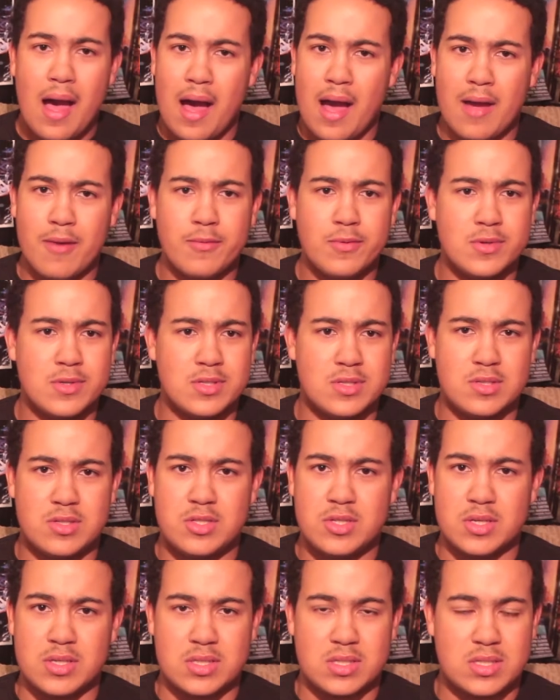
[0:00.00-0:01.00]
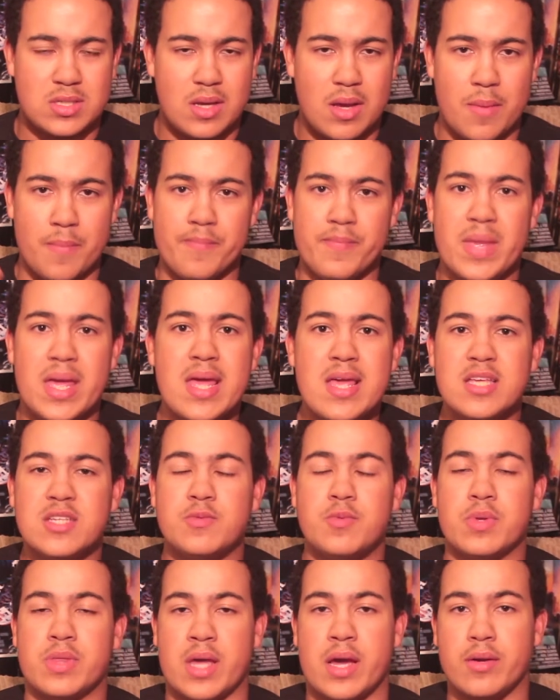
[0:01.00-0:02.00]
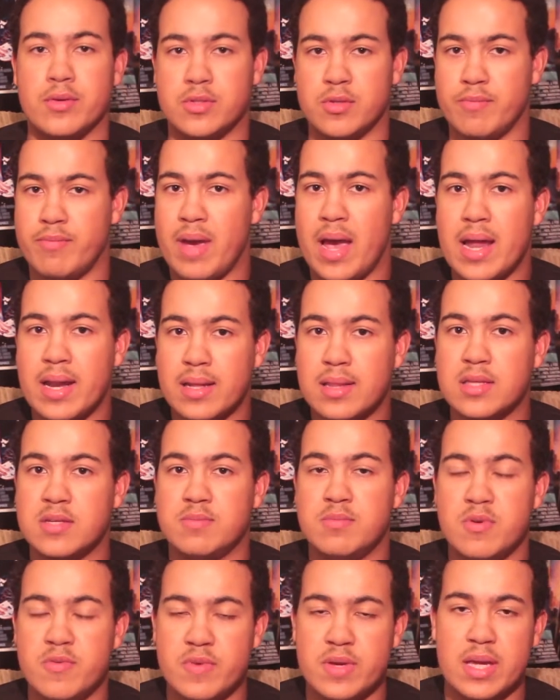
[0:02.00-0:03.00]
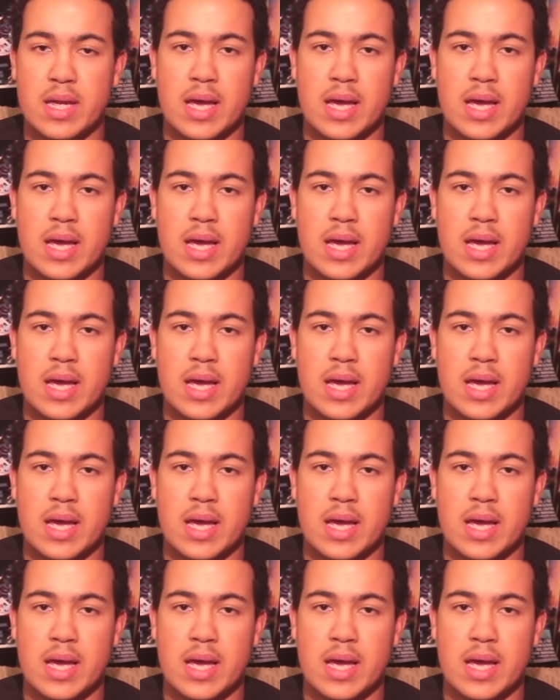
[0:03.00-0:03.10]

I was just amazed with how dramatic this movie